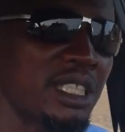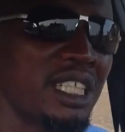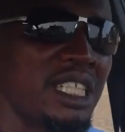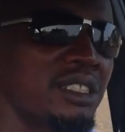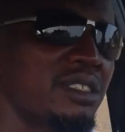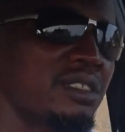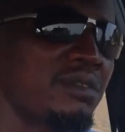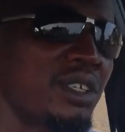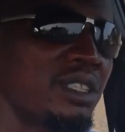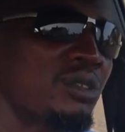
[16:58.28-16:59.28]
kit
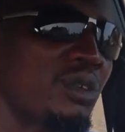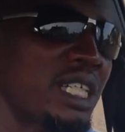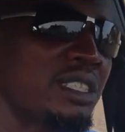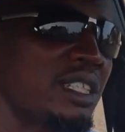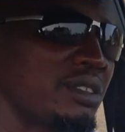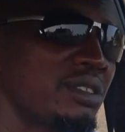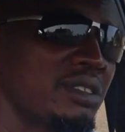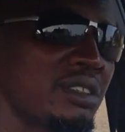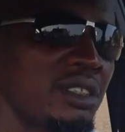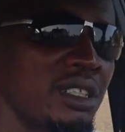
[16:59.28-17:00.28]
for the dual circuit.
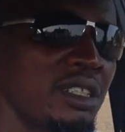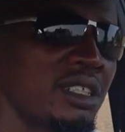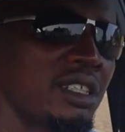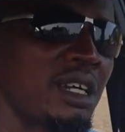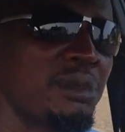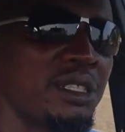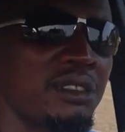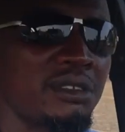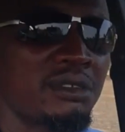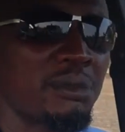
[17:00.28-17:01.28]
I mean,
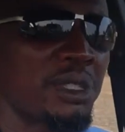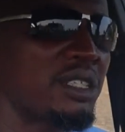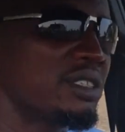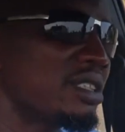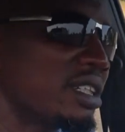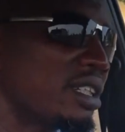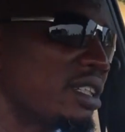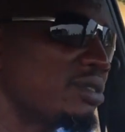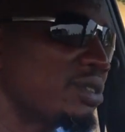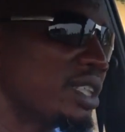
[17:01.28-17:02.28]
not
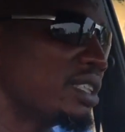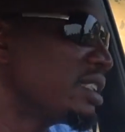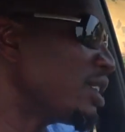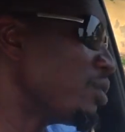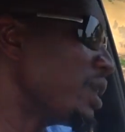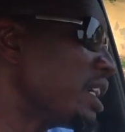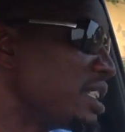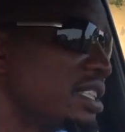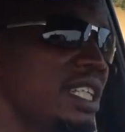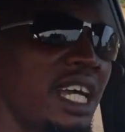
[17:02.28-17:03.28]
throwing it away.
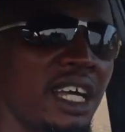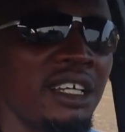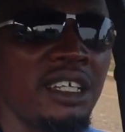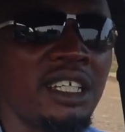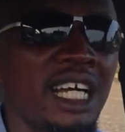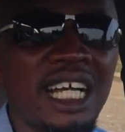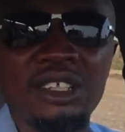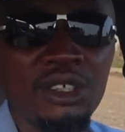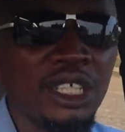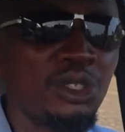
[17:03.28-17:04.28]
It's there. I can
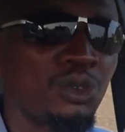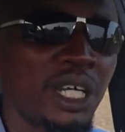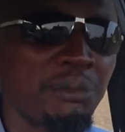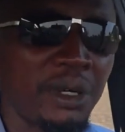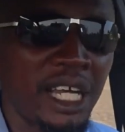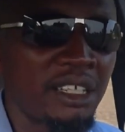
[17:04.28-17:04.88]
always swap back